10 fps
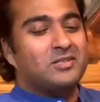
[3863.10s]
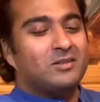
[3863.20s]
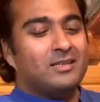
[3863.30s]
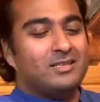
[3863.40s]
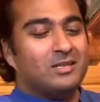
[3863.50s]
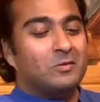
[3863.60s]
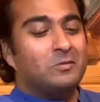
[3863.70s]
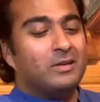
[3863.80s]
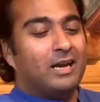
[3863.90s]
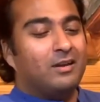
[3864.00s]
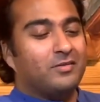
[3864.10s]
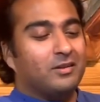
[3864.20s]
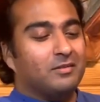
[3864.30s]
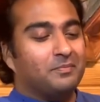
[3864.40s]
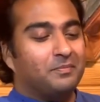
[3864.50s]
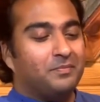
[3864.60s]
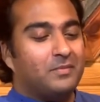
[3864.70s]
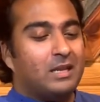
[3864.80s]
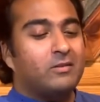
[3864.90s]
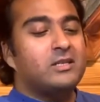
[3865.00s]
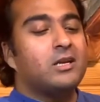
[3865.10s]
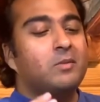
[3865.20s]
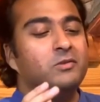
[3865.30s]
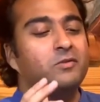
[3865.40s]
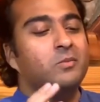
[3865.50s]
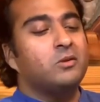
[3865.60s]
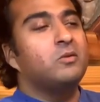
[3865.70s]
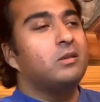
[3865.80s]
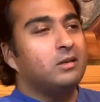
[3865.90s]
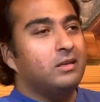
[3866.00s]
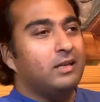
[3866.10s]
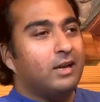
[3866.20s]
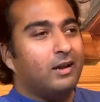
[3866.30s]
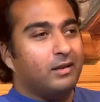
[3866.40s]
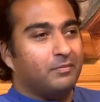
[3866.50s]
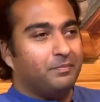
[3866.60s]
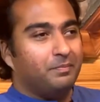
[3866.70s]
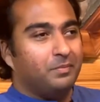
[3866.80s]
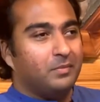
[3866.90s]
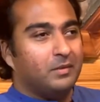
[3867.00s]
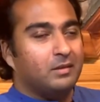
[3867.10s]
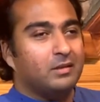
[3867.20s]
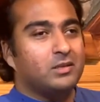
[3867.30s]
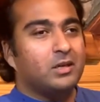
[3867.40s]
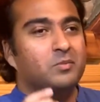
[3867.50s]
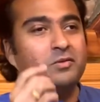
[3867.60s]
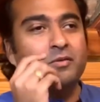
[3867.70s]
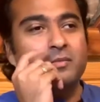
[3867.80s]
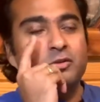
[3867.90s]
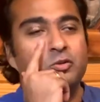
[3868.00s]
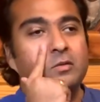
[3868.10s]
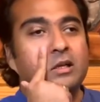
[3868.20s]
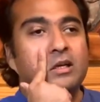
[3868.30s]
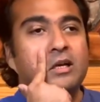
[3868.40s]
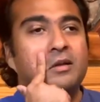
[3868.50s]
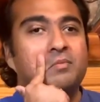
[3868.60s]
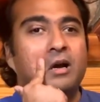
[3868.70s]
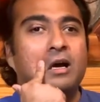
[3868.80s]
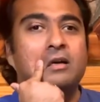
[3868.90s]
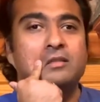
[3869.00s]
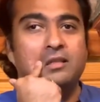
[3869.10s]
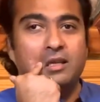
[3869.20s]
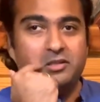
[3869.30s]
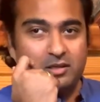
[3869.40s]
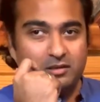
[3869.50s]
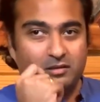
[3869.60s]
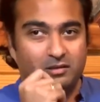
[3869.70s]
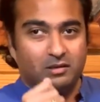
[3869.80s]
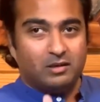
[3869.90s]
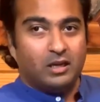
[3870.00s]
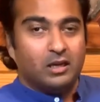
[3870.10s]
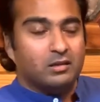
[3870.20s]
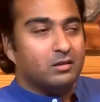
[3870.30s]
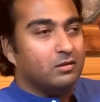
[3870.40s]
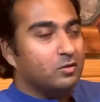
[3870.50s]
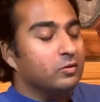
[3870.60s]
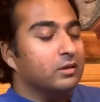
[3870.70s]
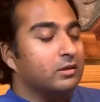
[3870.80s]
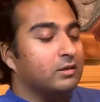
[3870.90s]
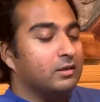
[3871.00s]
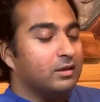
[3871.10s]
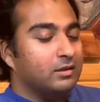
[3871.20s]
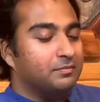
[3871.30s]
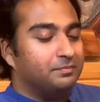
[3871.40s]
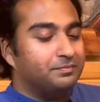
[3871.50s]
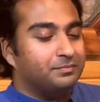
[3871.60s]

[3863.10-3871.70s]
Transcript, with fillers: So let's see what we have here. Now this comes from the Khuddaka Nikaya. This comes from the Chula and Mahanidesa in the Khuddaka Nikaya.